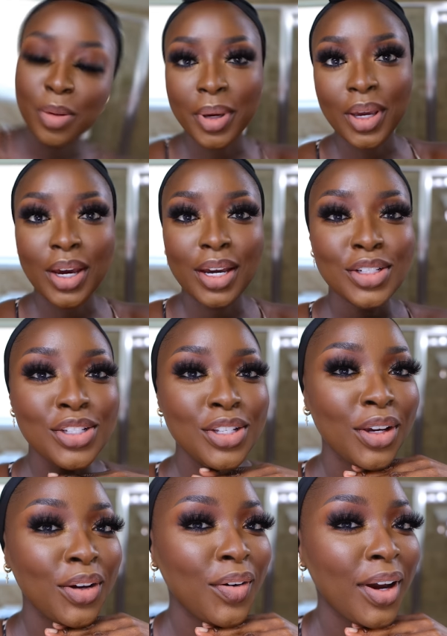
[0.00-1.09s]
Oh my gosh.
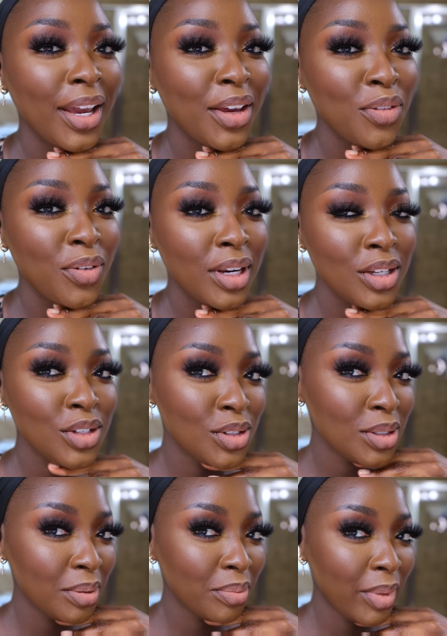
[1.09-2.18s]
So I have
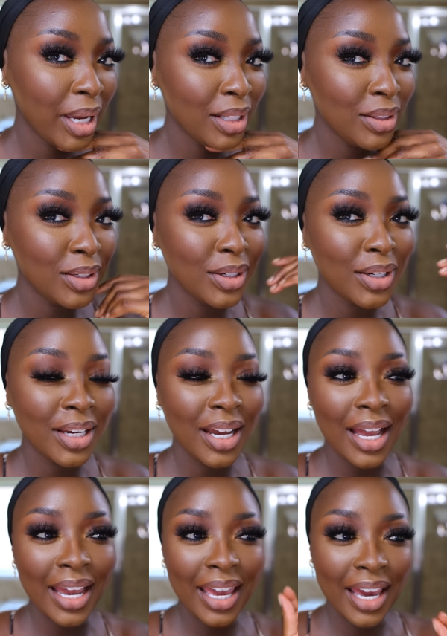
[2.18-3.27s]
finished my look.
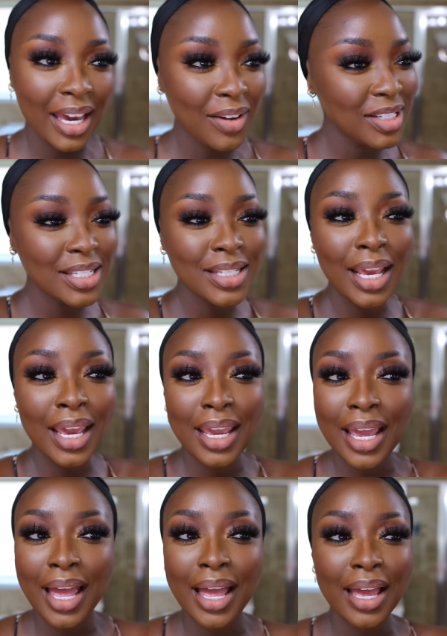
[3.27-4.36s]
I have to
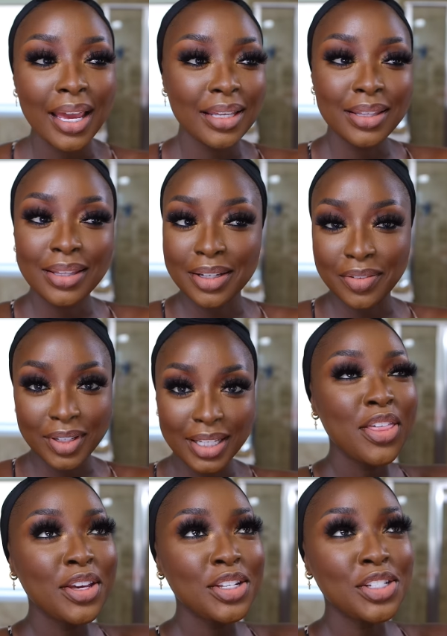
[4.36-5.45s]
say, I love it.
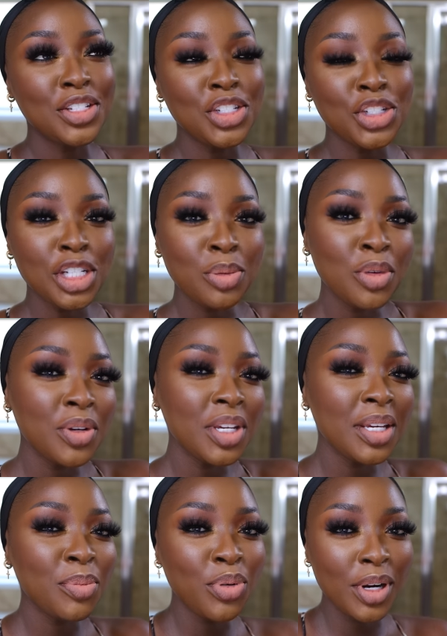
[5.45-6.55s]
The
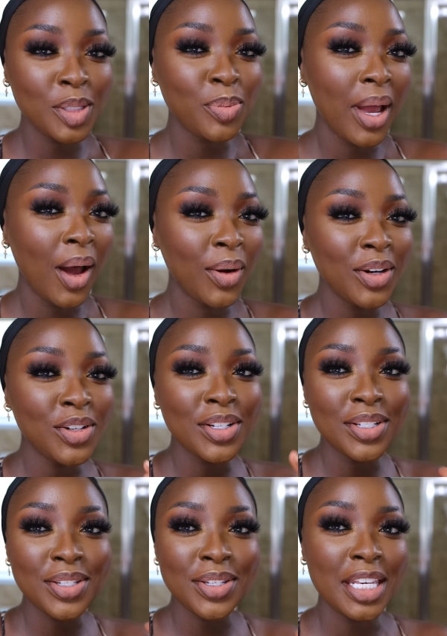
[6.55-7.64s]
shimmery press powder
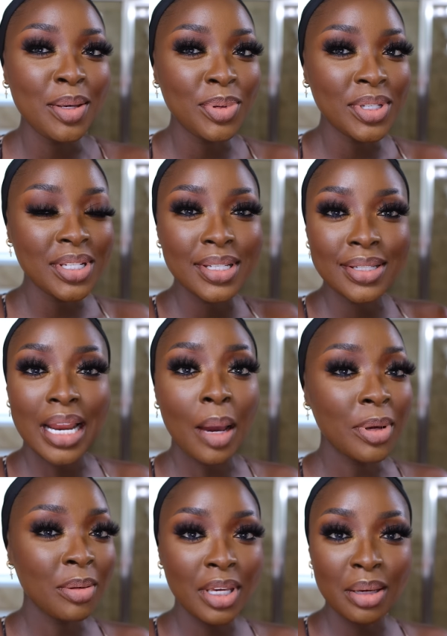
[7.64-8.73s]
just keeps
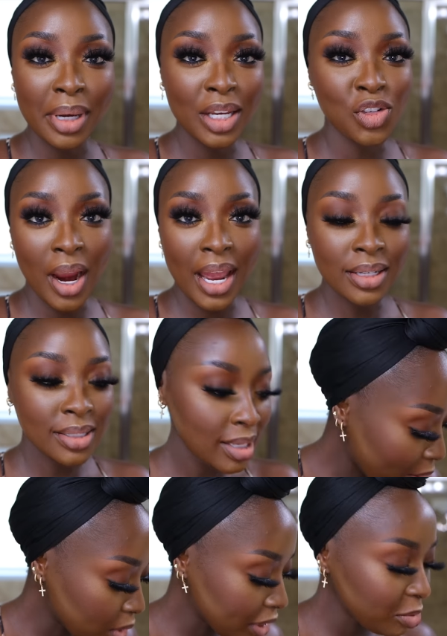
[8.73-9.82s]
stopping me in my tracks.
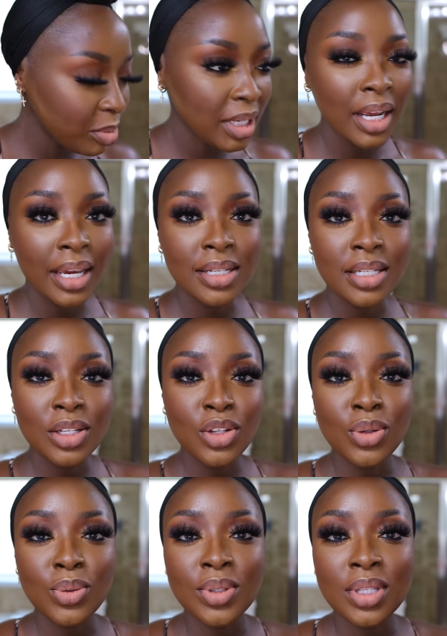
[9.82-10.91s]
I will admit I did
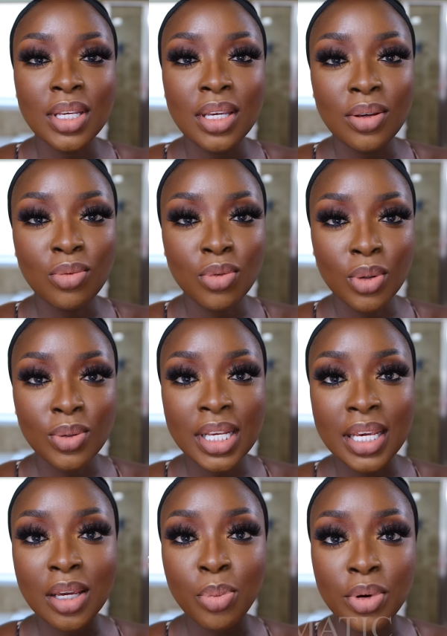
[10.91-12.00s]
use the Rose
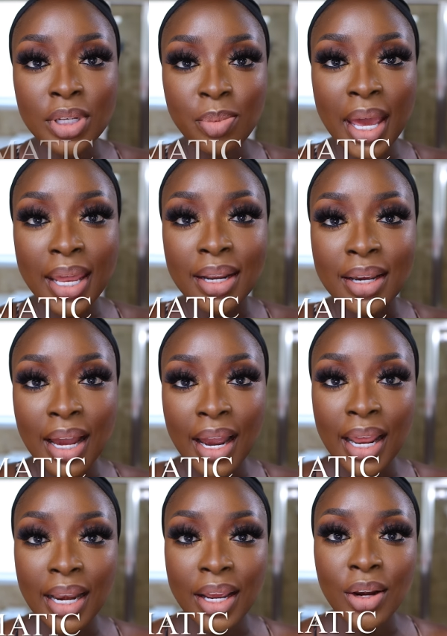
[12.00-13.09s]
Ink Prismatic
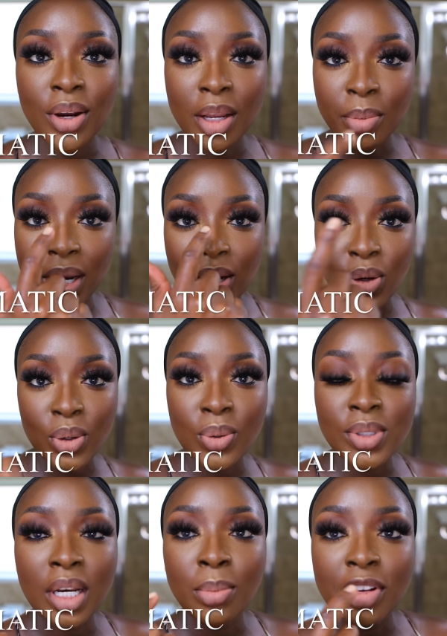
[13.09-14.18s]
highlighter on my
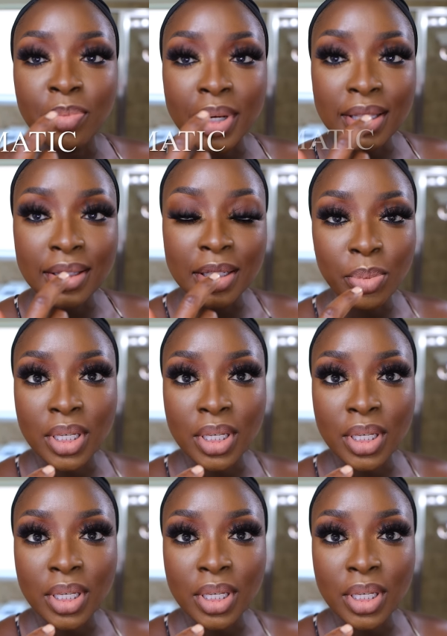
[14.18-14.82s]
nose and above my lip